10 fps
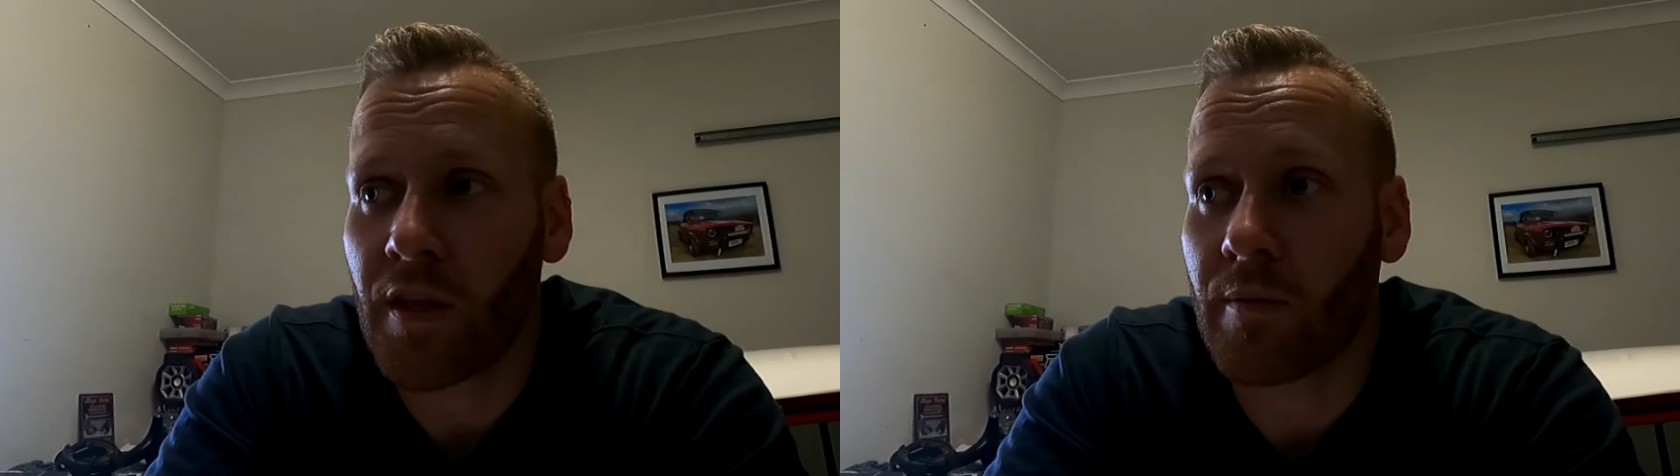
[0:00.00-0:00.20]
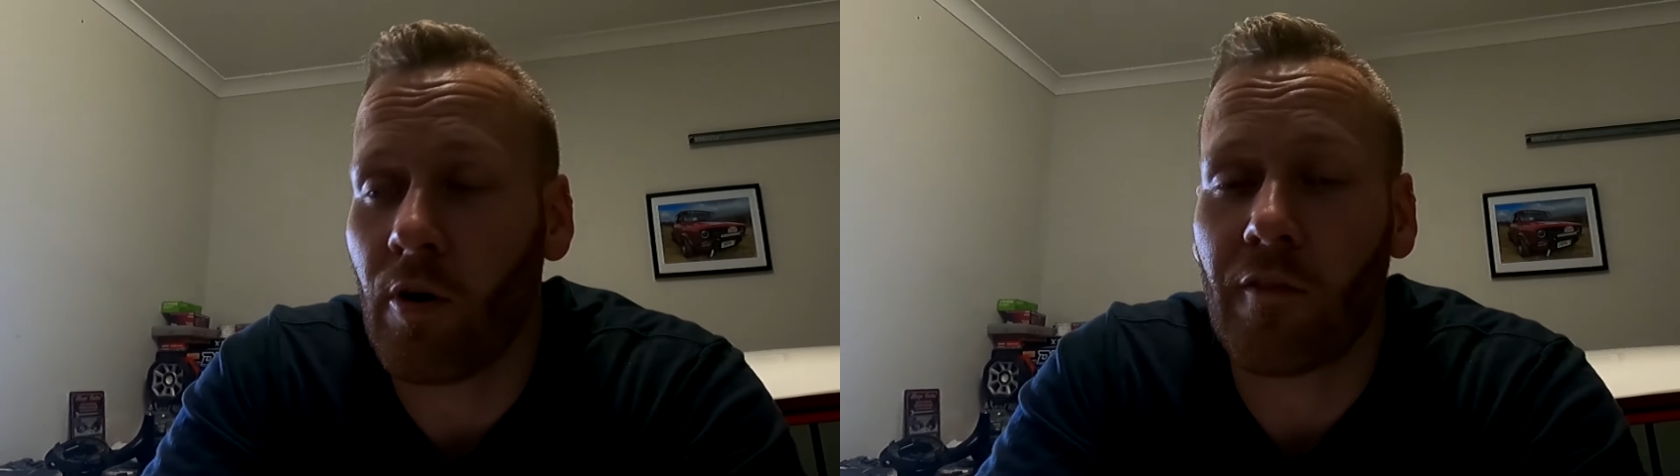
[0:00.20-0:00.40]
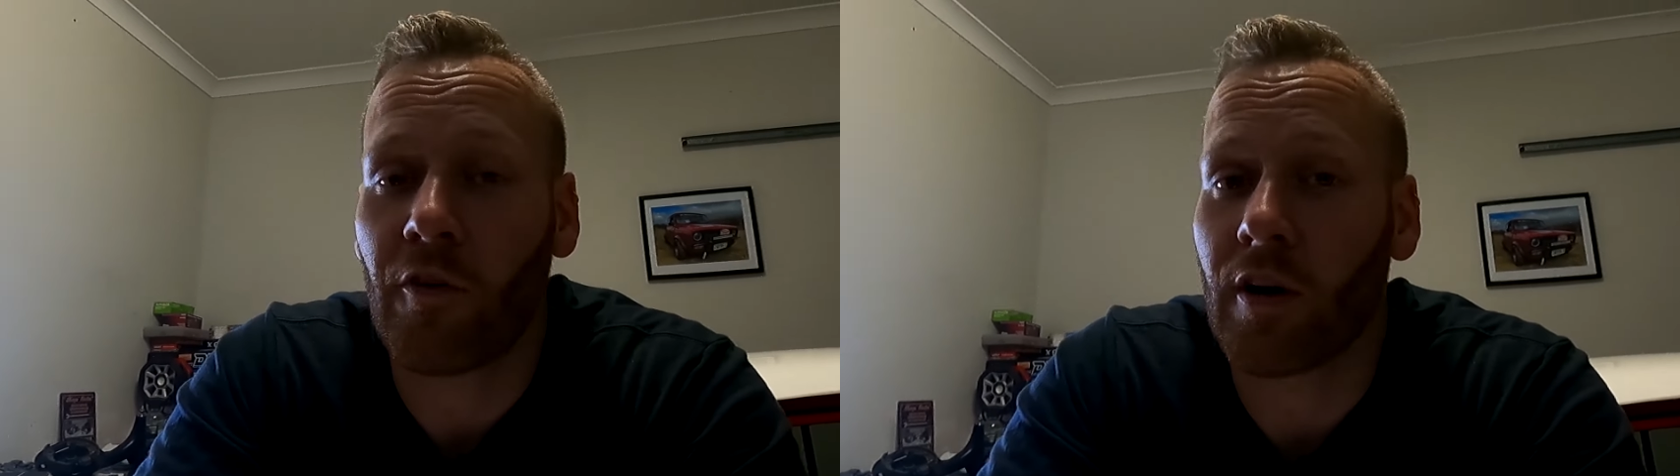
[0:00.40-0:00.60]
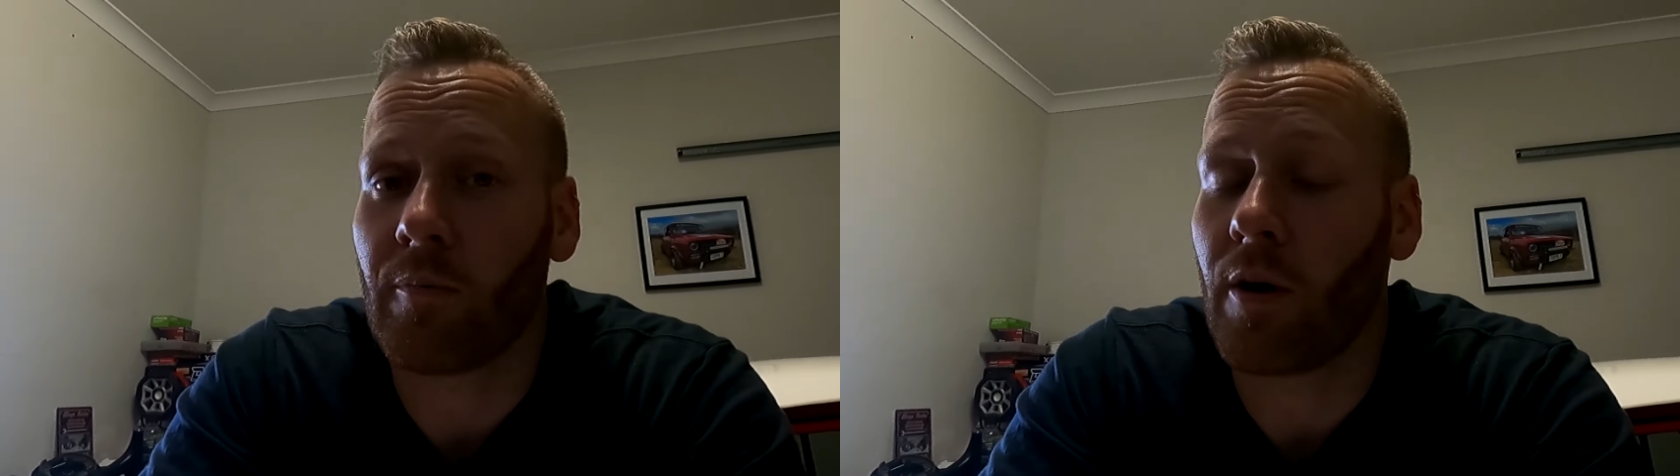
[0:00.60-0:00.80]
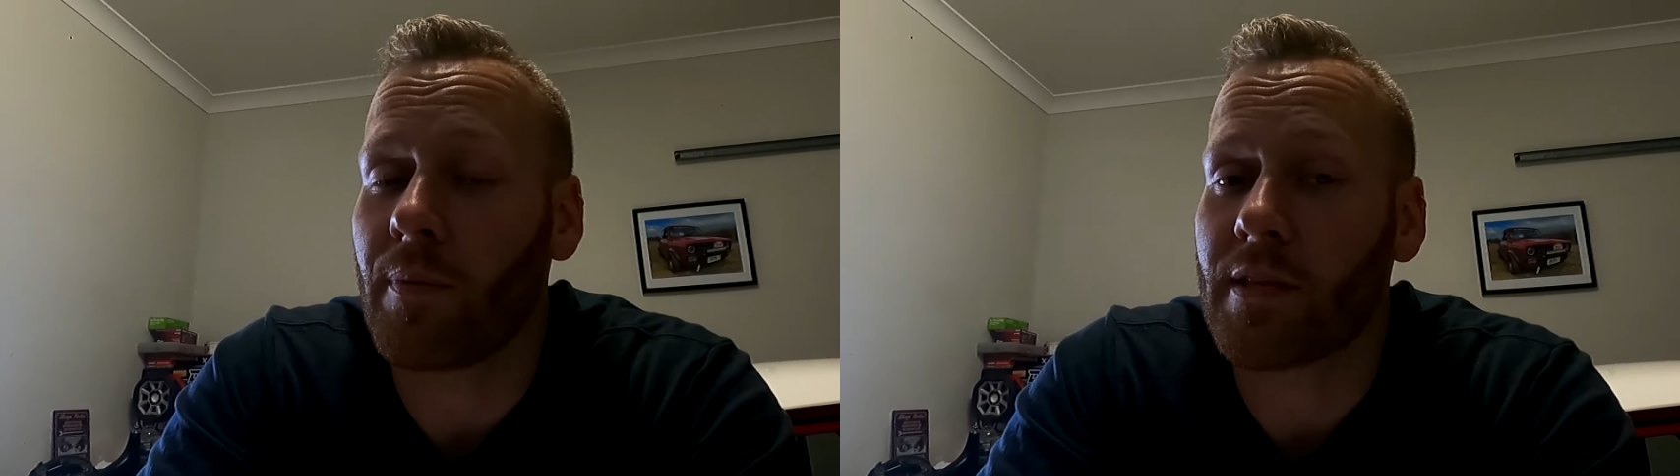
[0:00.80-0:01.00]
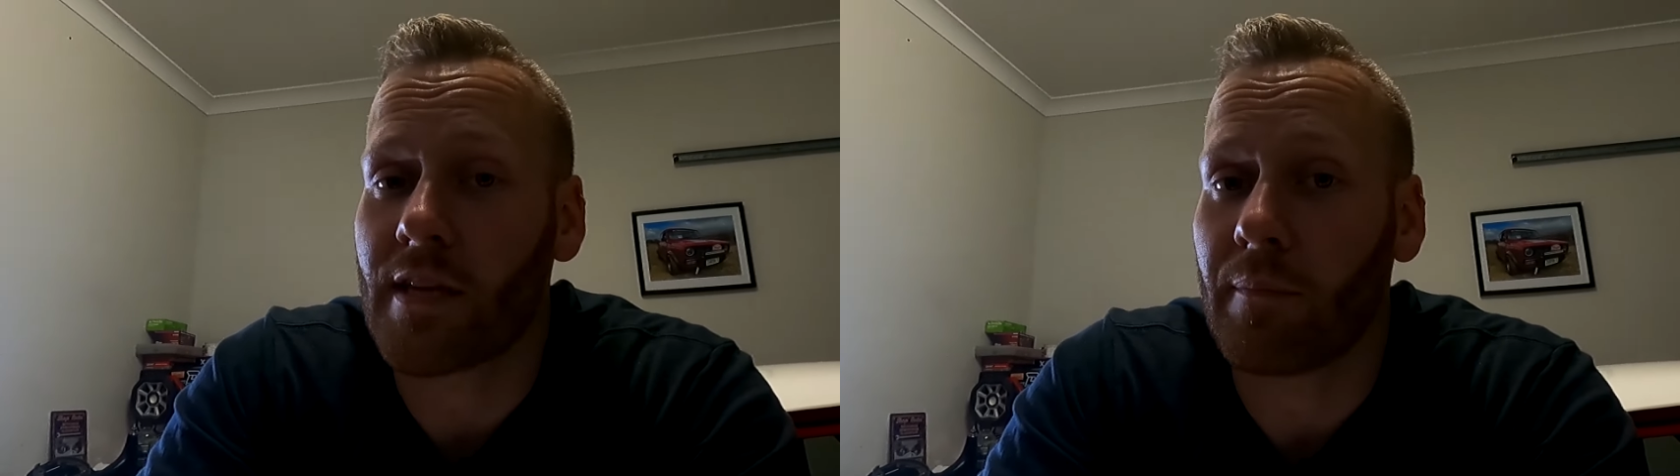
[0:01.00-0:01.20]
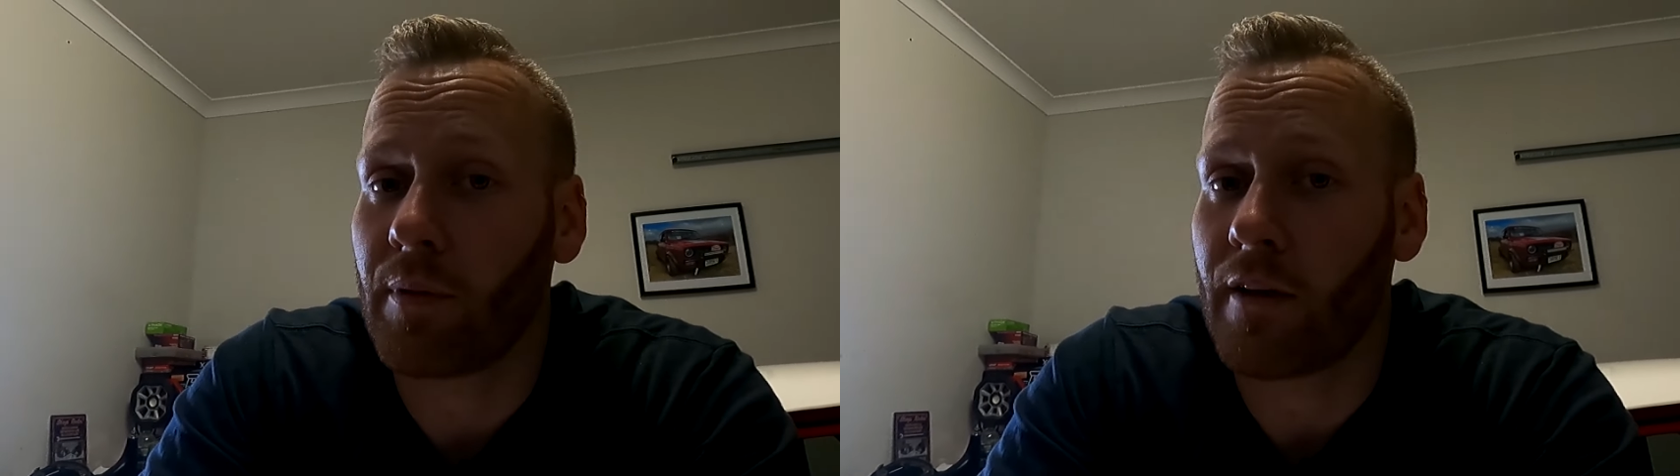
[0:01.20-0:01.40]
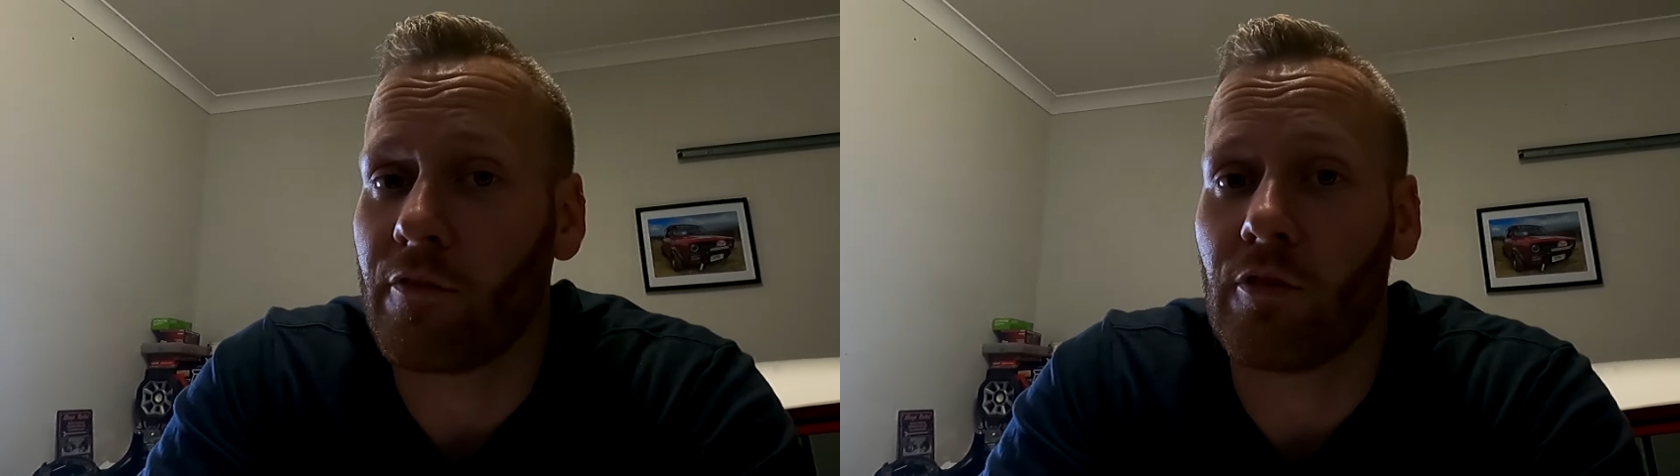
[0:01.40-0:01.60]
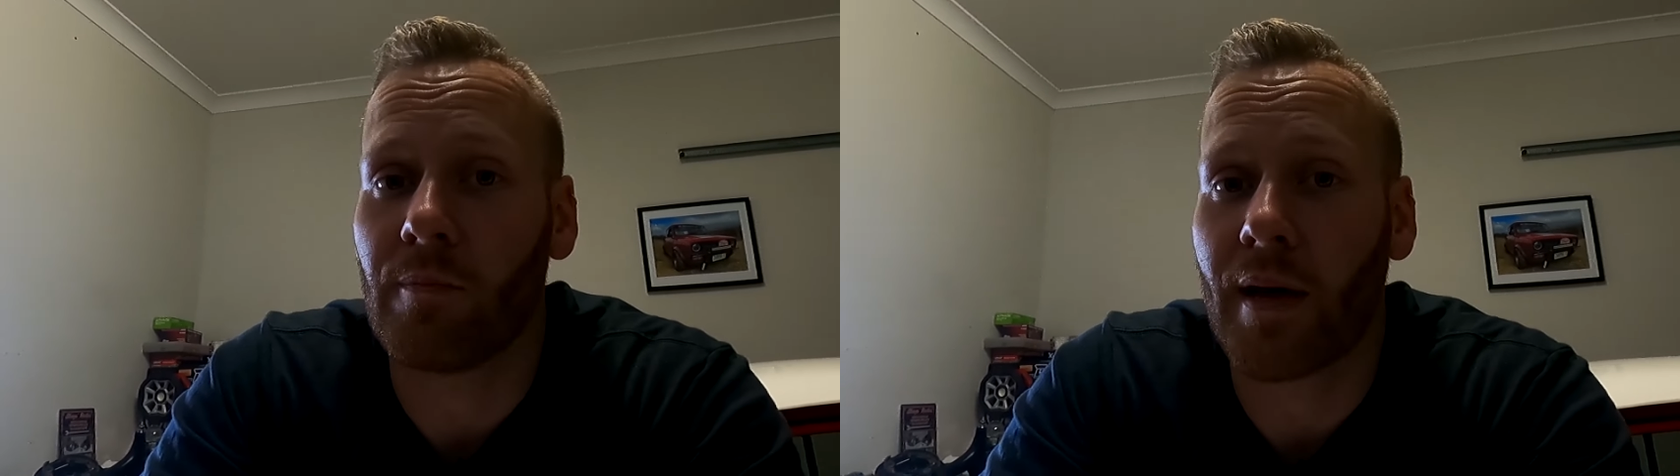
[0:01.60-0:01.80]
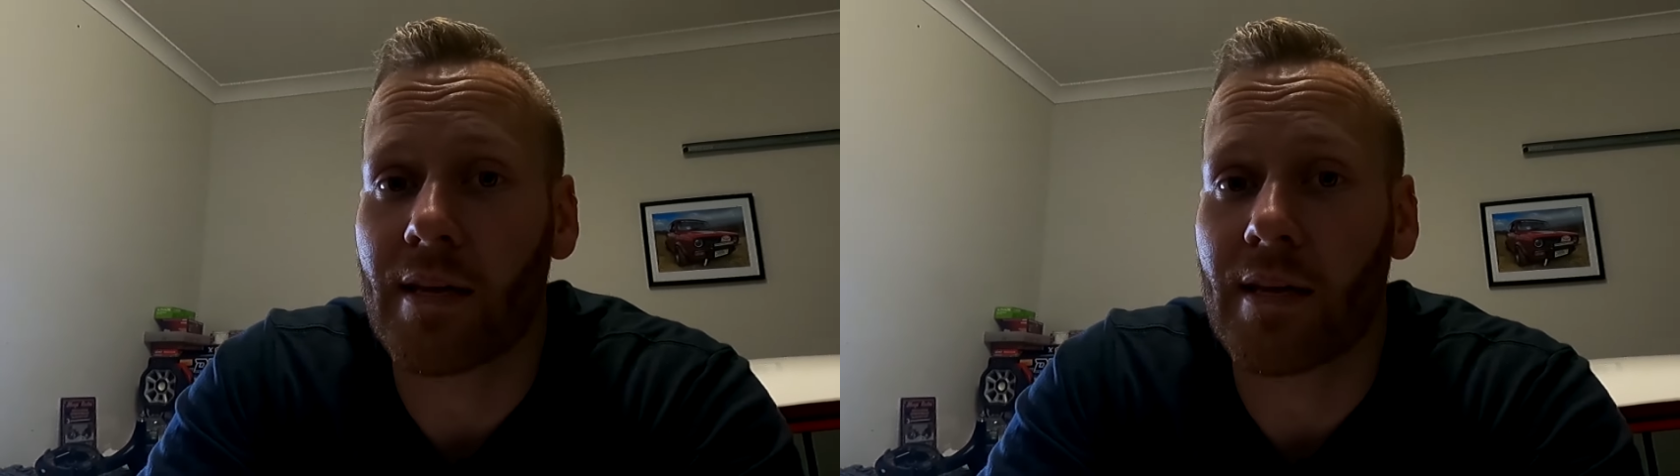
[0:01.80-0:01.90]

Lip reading: you might find it might be the same platform